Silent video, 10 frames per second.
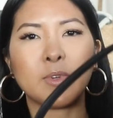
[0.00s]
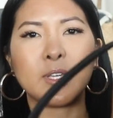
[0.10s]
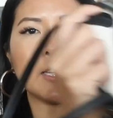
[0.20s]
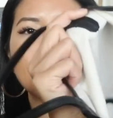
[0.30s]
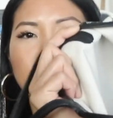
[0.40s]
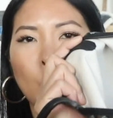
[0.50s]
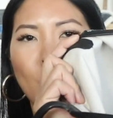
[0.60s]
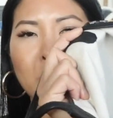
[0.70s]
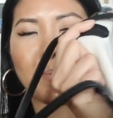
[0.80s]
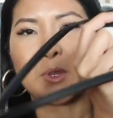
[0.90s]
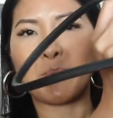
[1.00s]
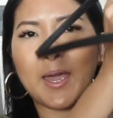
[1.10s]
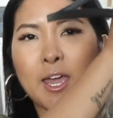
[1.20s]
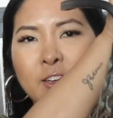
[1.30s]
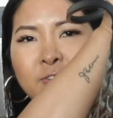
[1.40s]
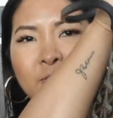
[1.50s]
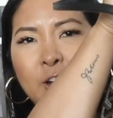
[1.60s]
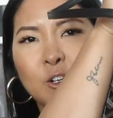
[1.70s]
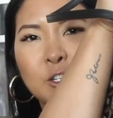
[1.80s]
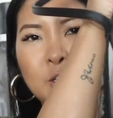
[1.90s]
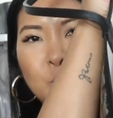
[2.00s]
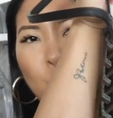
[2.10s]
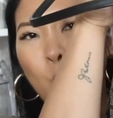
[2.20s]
easy to open up the bag fairly